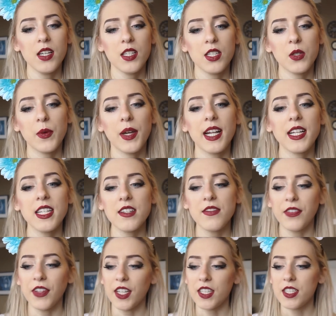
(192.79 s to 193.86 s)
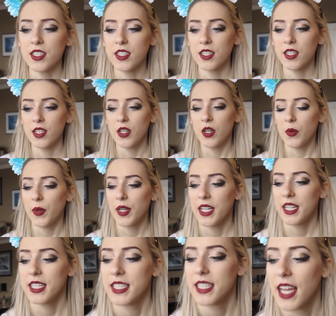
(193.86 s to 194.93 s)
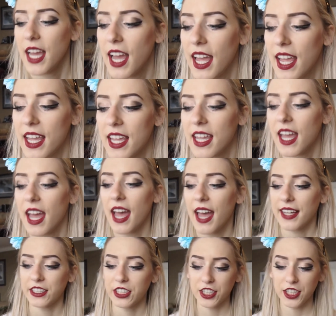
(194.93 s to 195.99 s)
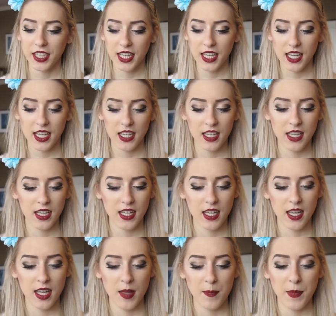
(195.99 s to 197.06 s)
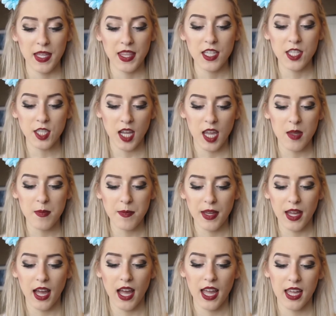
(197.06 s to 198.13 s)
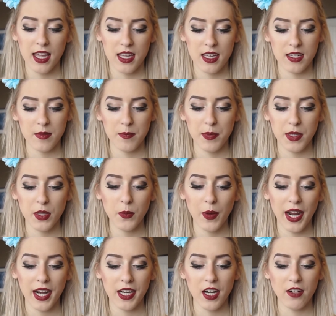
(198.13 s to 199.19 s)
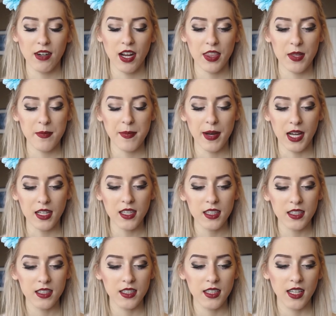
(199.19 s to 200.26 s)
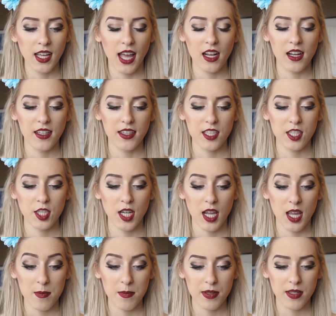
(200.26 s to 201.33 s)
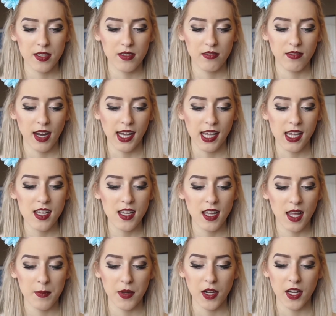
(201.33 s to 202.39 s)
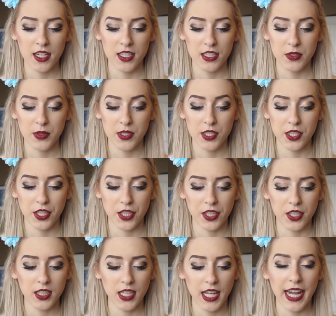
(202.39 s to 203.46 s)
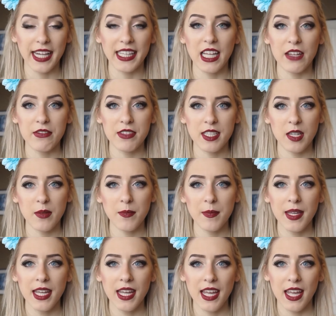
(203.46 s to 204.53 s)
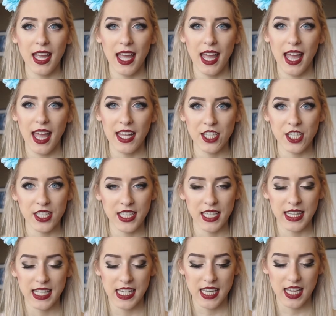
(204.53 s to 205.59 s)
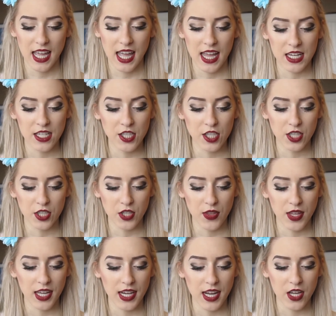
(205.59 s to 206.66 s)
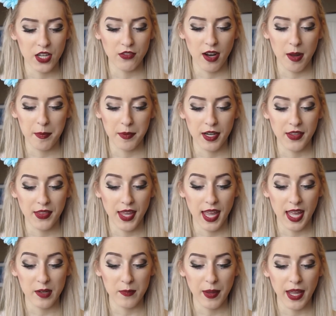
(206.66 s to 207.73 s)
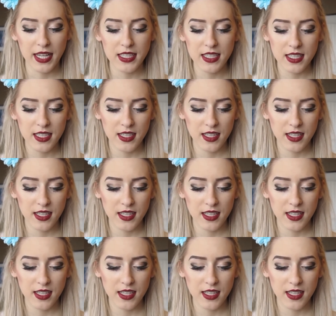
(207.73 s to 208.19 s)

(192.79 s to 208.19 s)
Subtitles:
So what I did first was I actually made the shape. I put the wire around the mug and got the shape ready and got it into a circle, and I left some edges at the end just so that it could wrap around the headband.